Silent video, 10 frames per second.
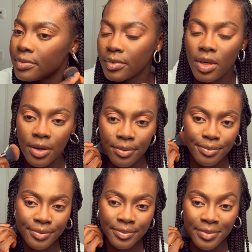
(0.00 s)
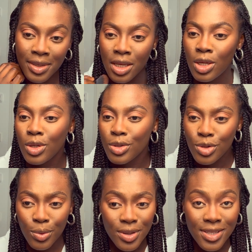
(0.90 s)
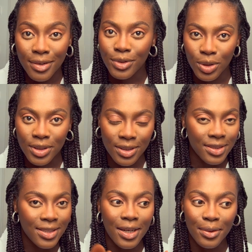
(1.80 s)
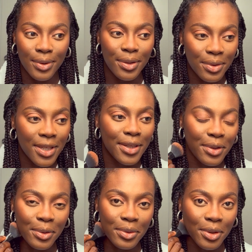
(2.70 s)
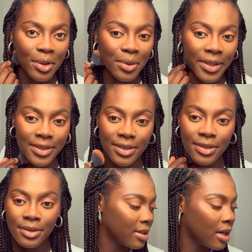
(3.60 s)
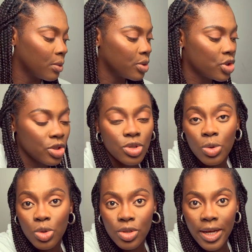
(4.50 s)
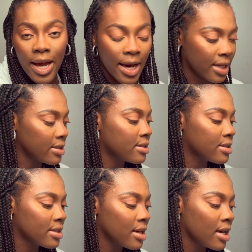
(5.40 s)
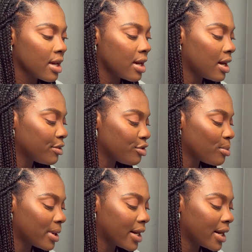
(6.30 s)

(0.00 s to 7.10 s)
Yeah. So once I've done this, now we're looking good already. I will just go to the highs, and for my